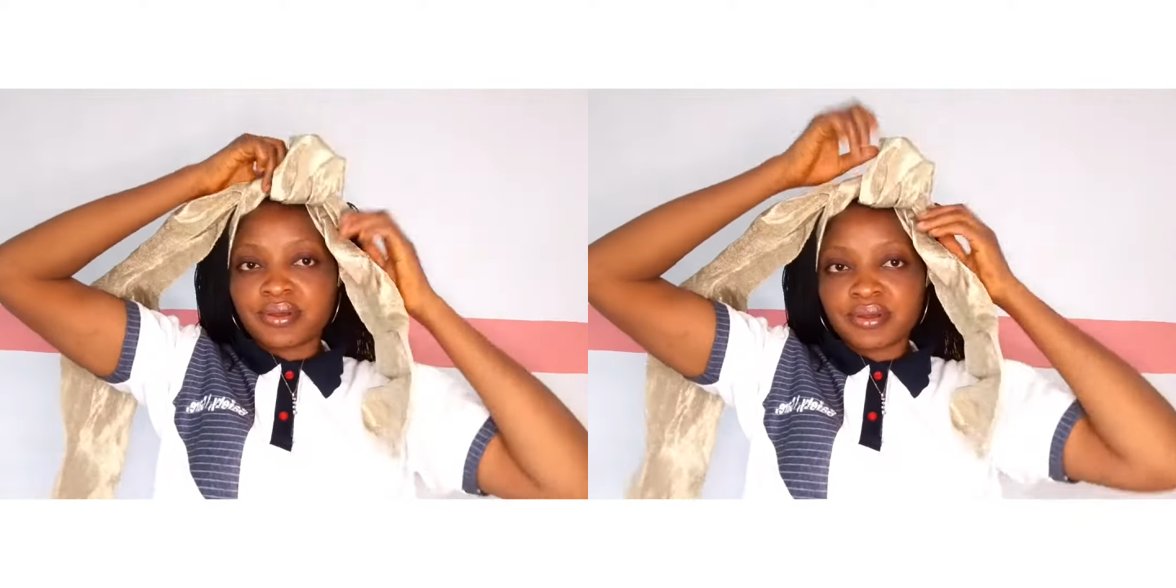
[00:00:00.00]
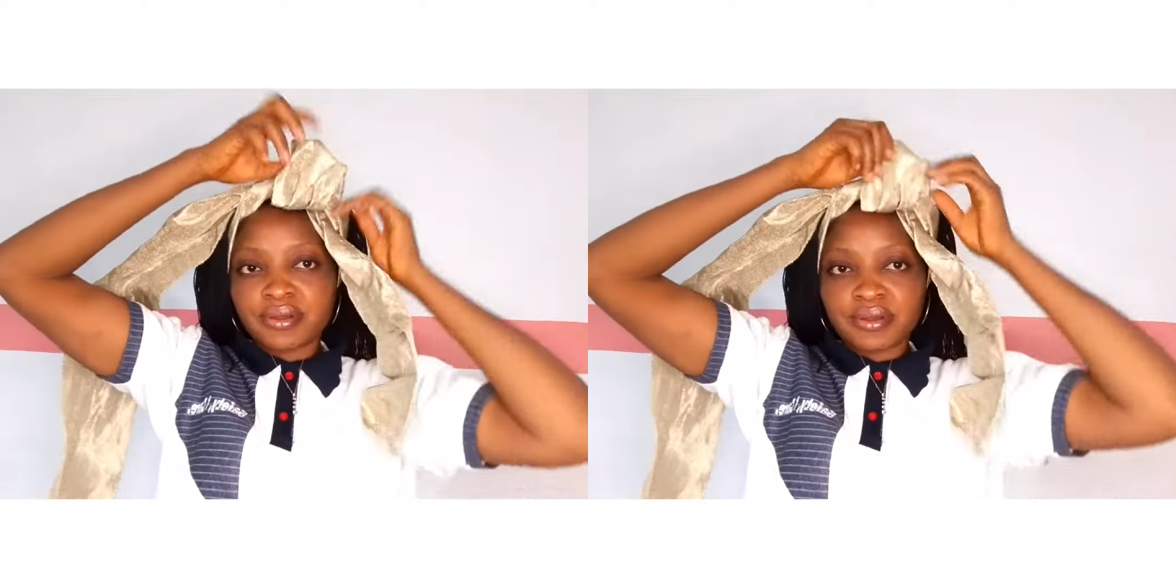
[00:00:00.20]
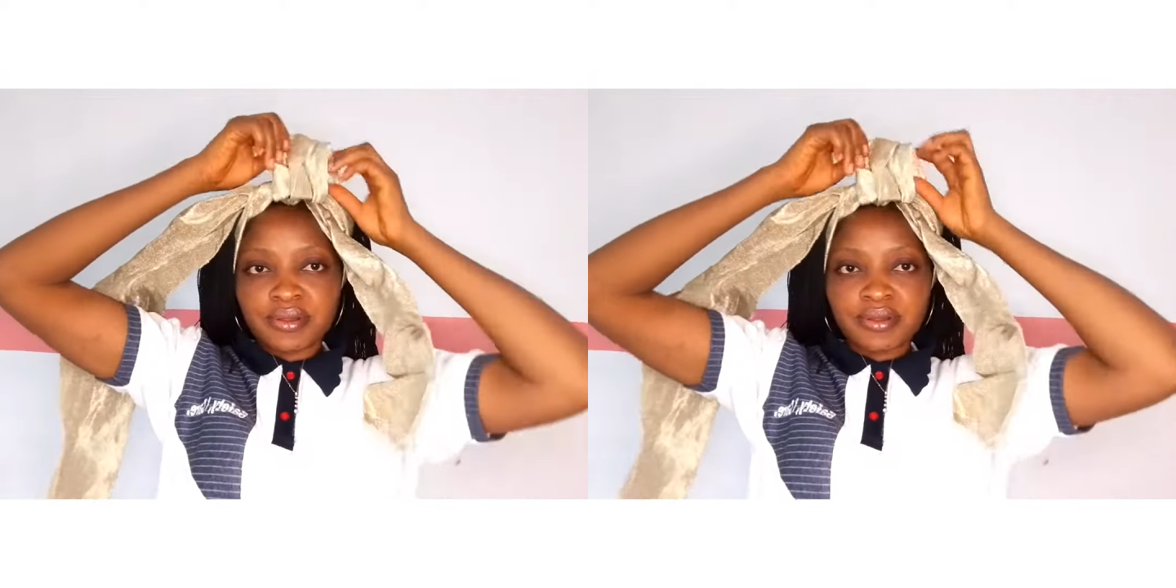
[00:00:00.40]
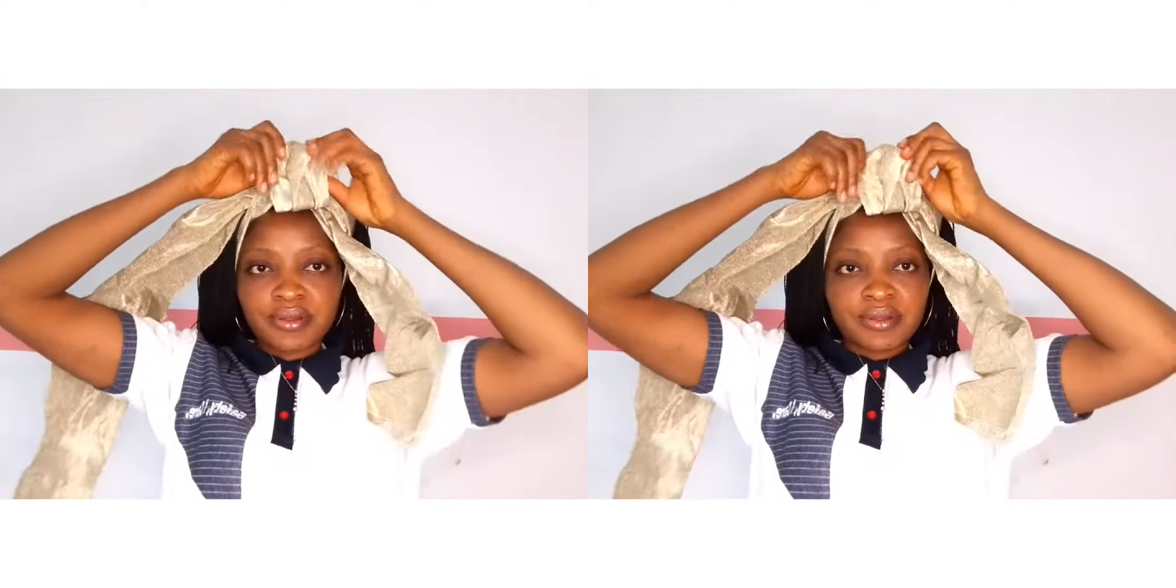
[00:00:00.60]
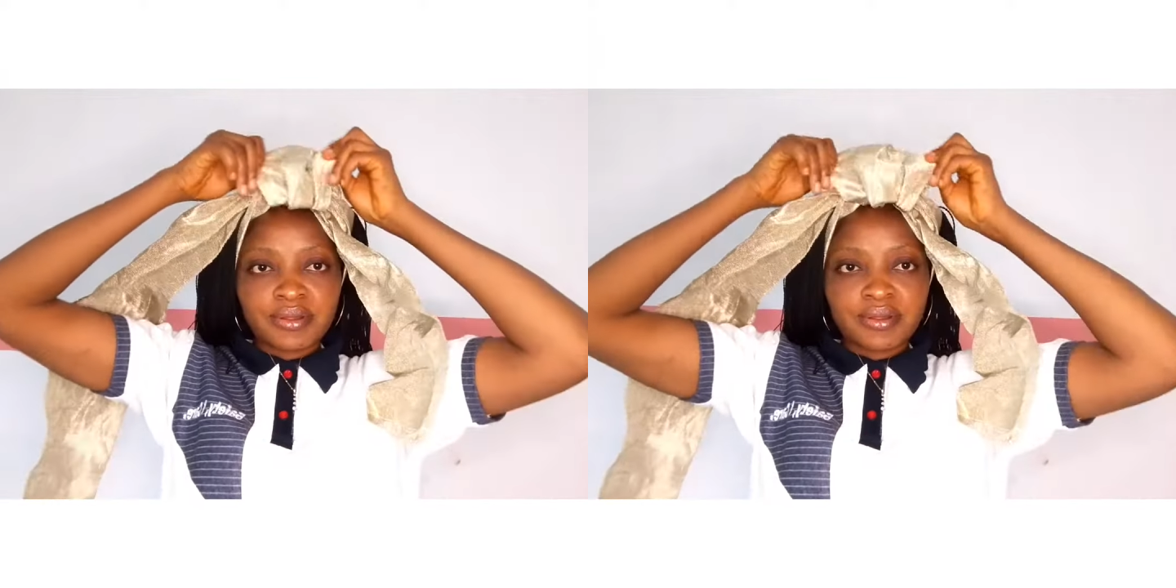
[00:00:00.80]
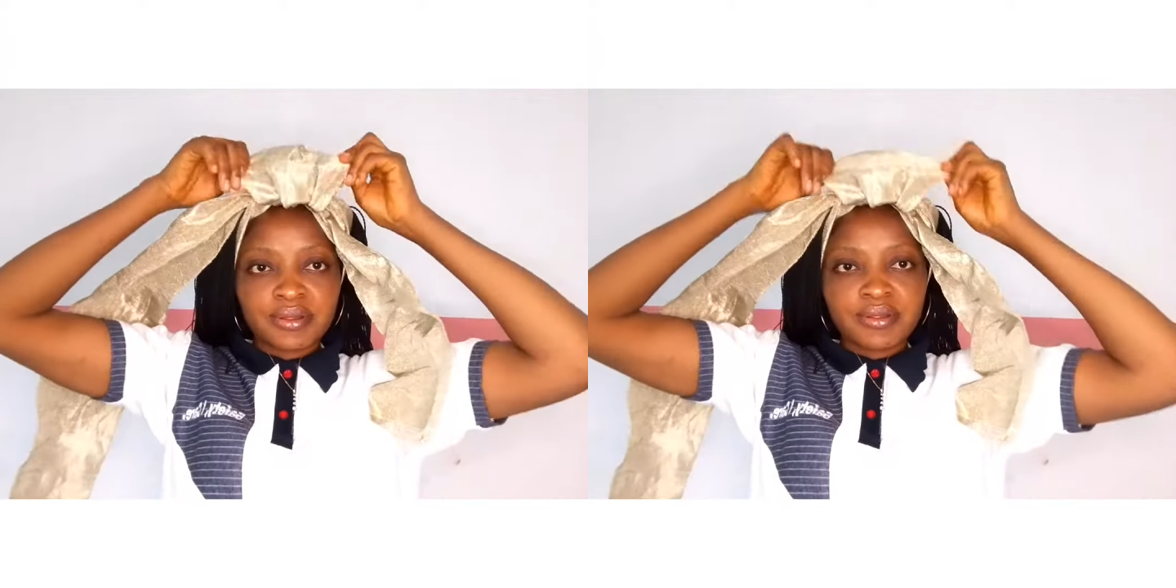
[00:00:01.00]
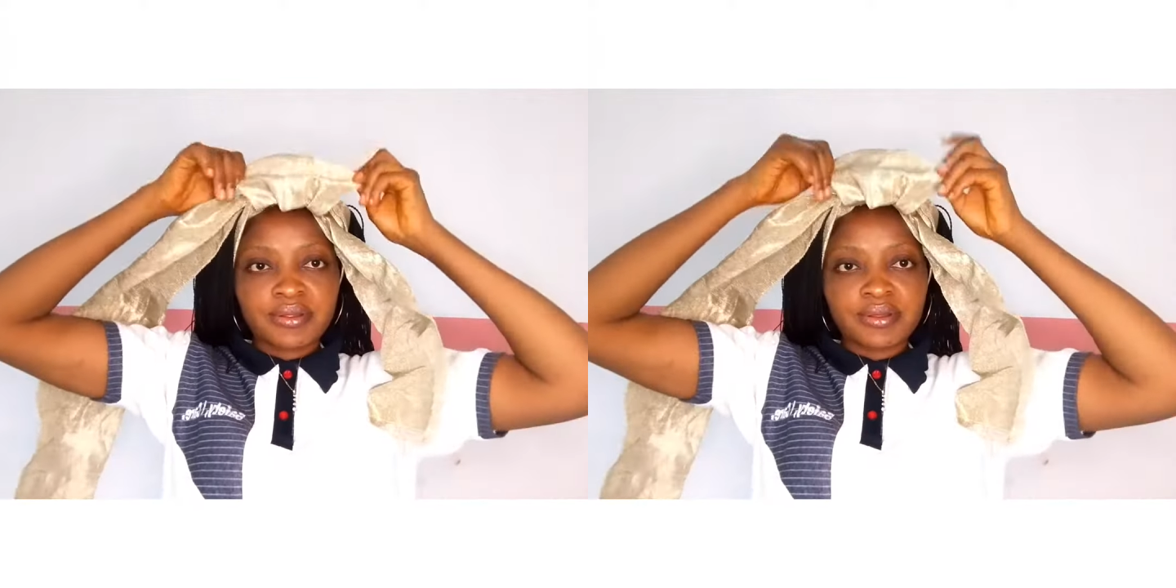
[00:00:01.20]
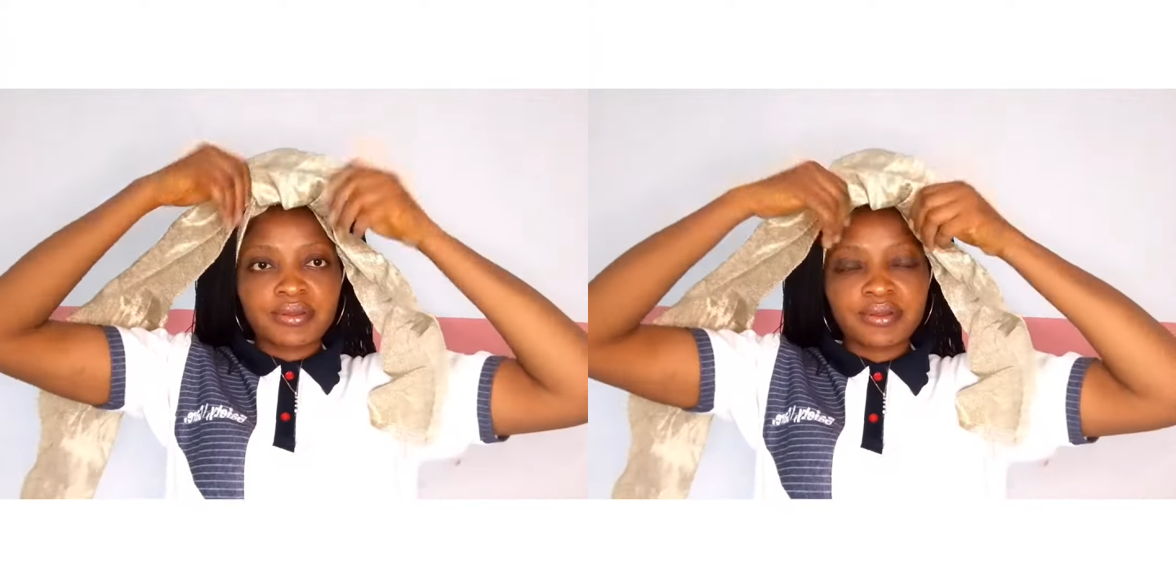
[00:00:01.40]
That is what I'm doing.
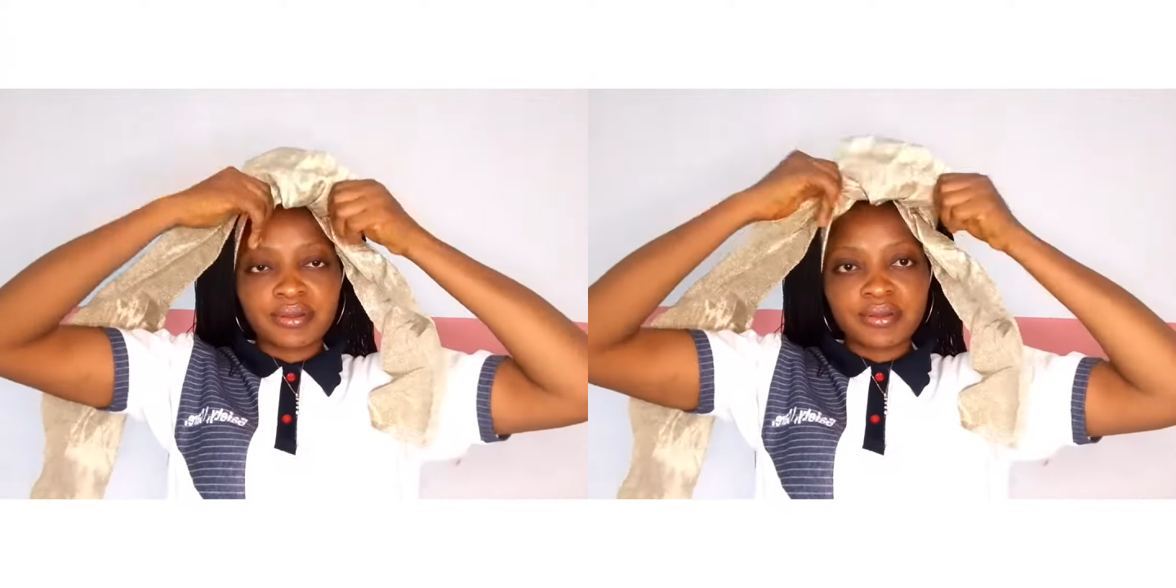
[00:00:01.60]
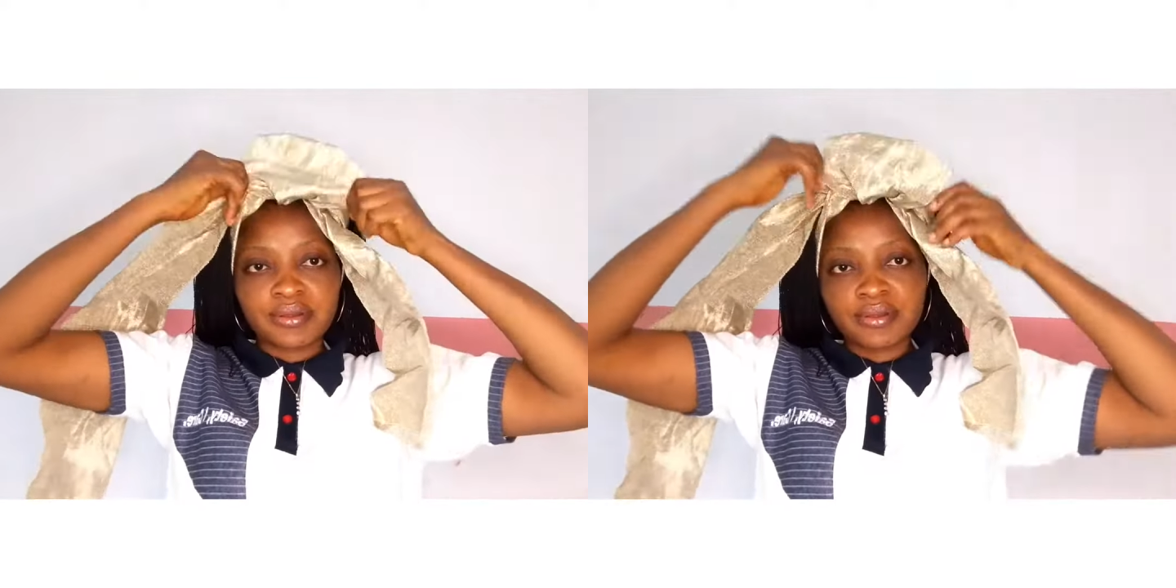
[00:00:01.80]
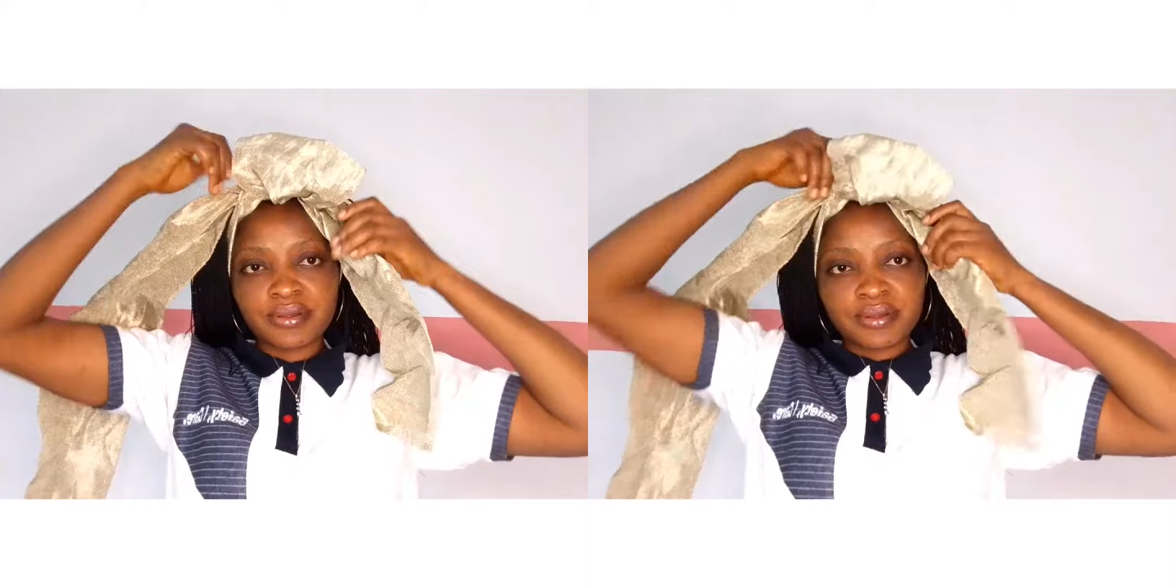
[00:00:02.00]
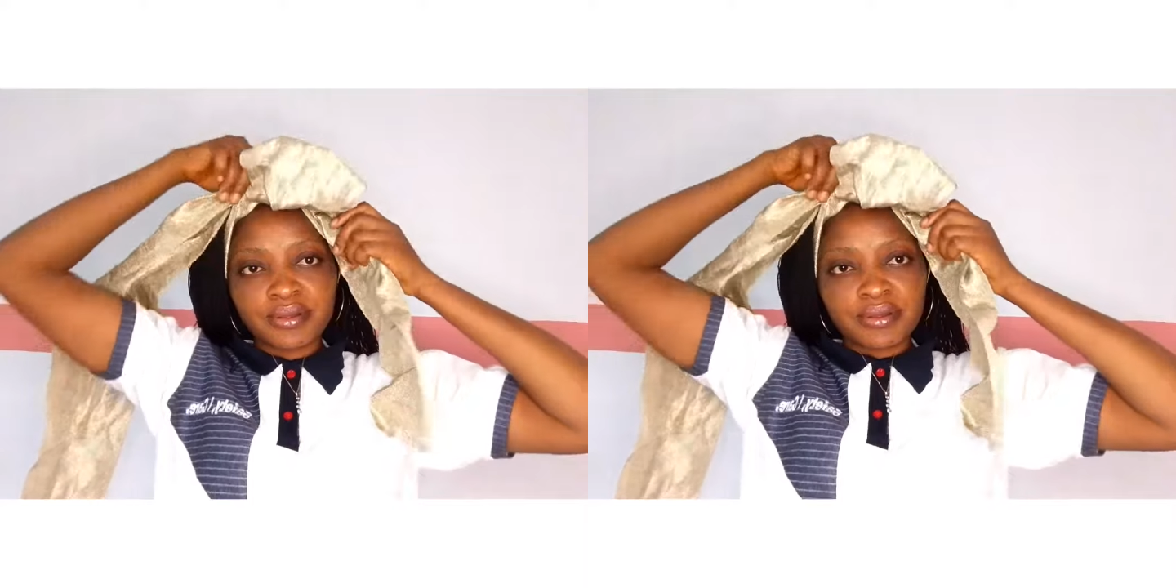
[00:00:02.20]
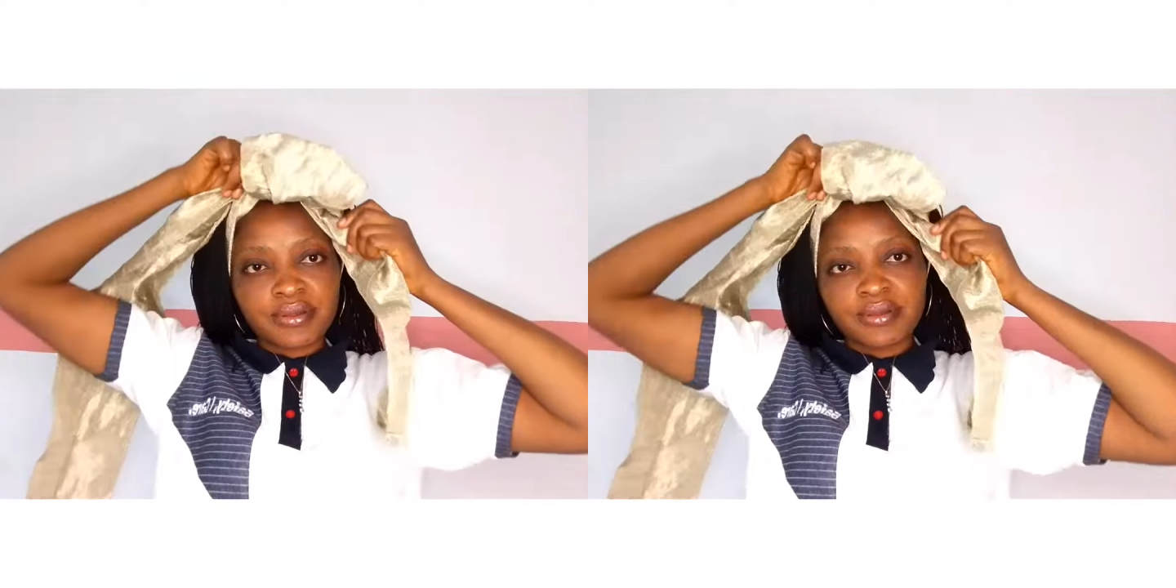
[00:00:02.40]
Pull out the